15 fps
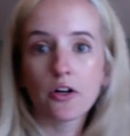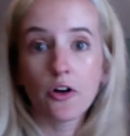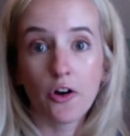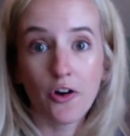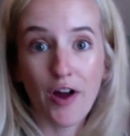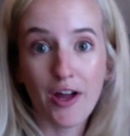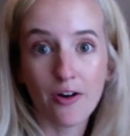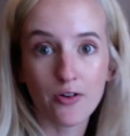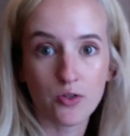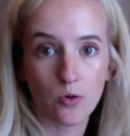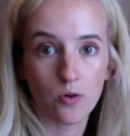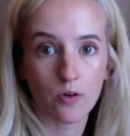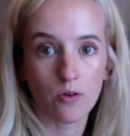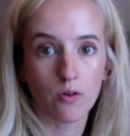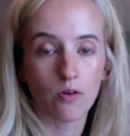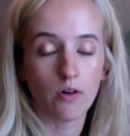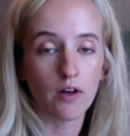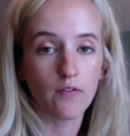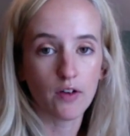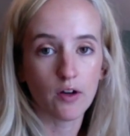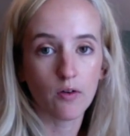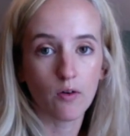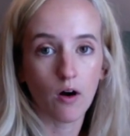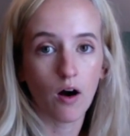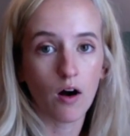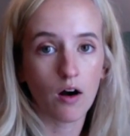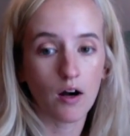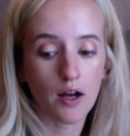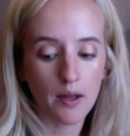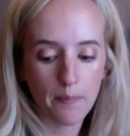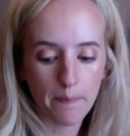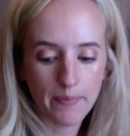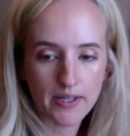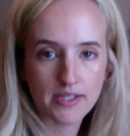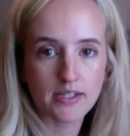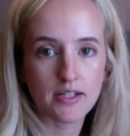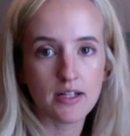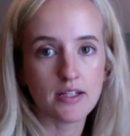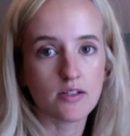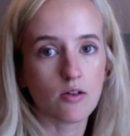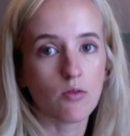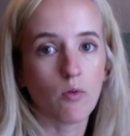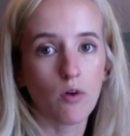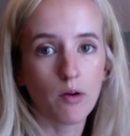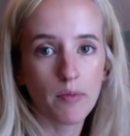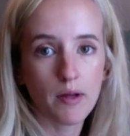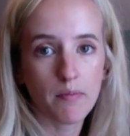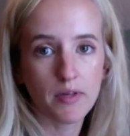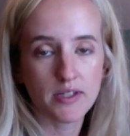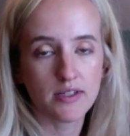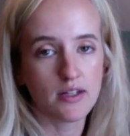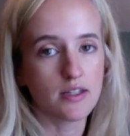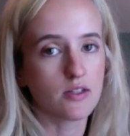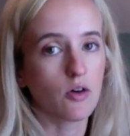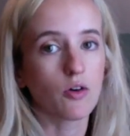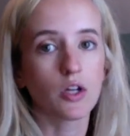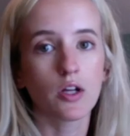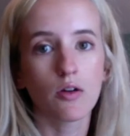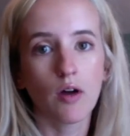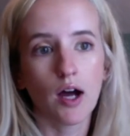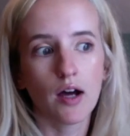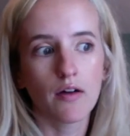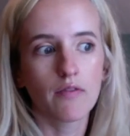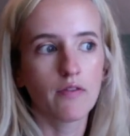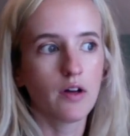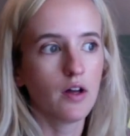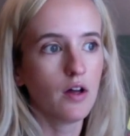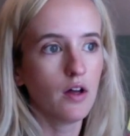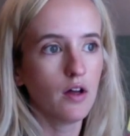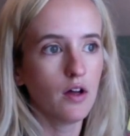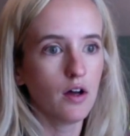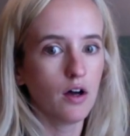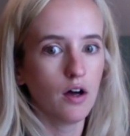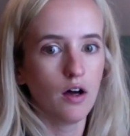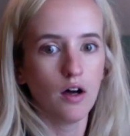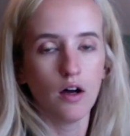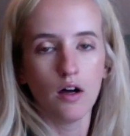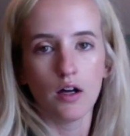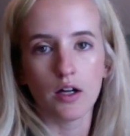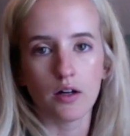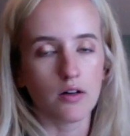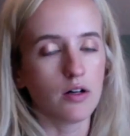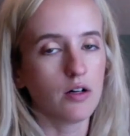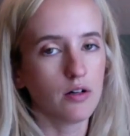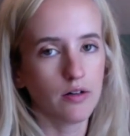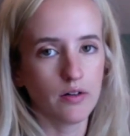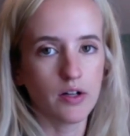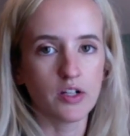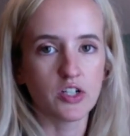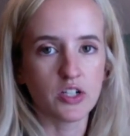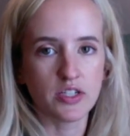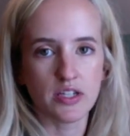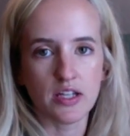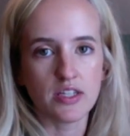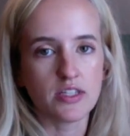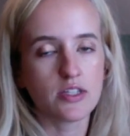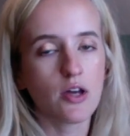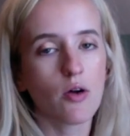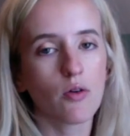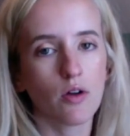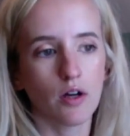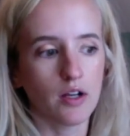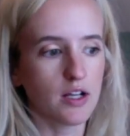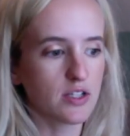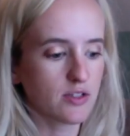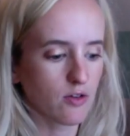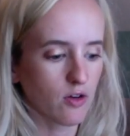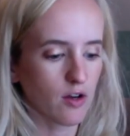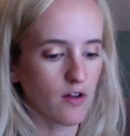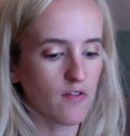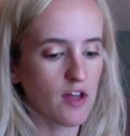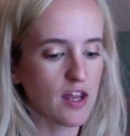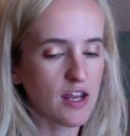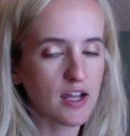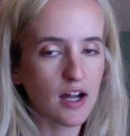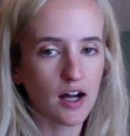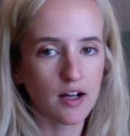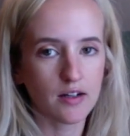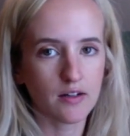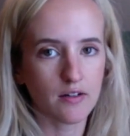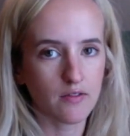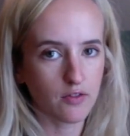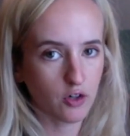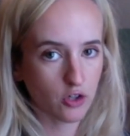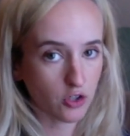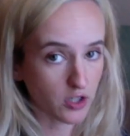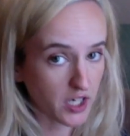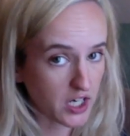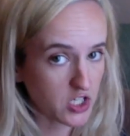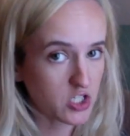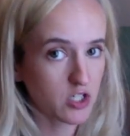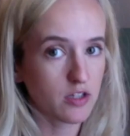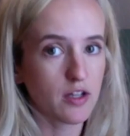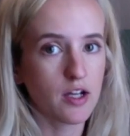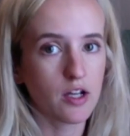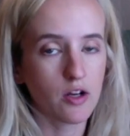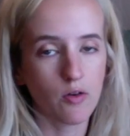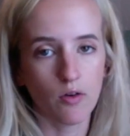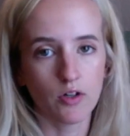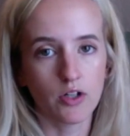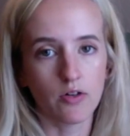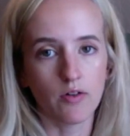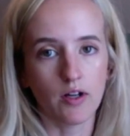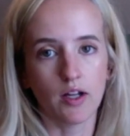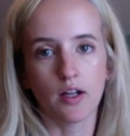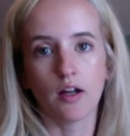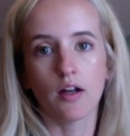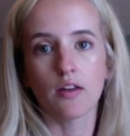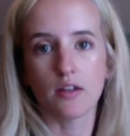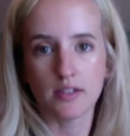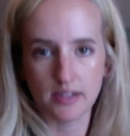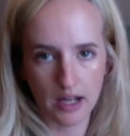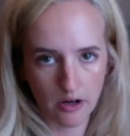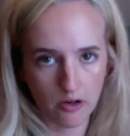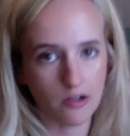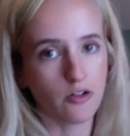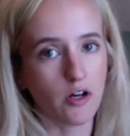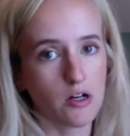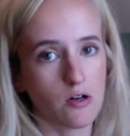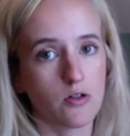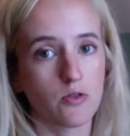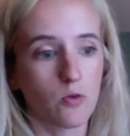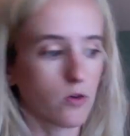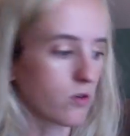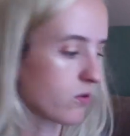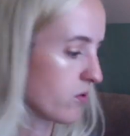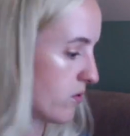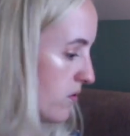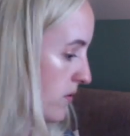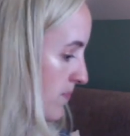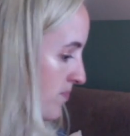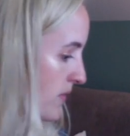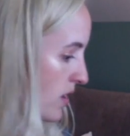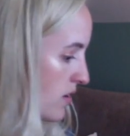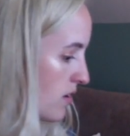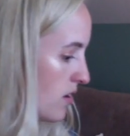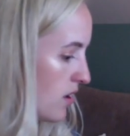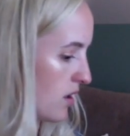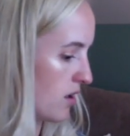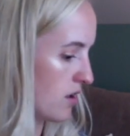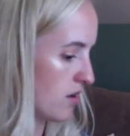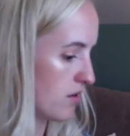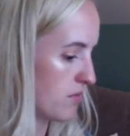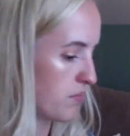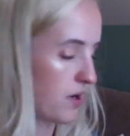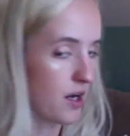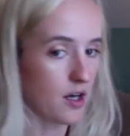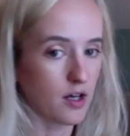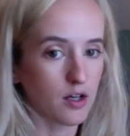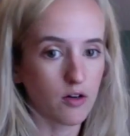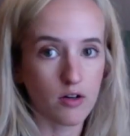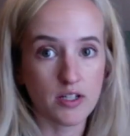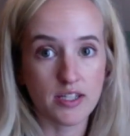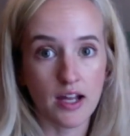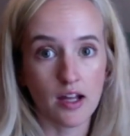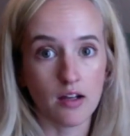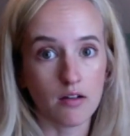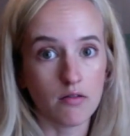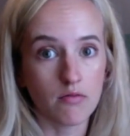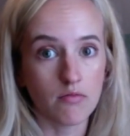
Creators Oracle. If you are in business or want to be in business, or you have, it just is so good. It's so good. Any kind of creation that you are doing, the Sacred Creators Oracle by Chris Ann.